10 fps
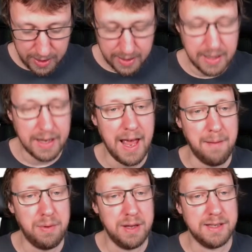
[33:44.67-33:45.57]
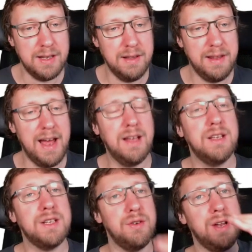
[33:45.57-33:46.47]
the gap is there,
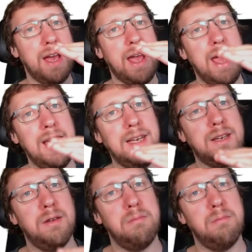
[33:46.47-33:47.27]
so the rate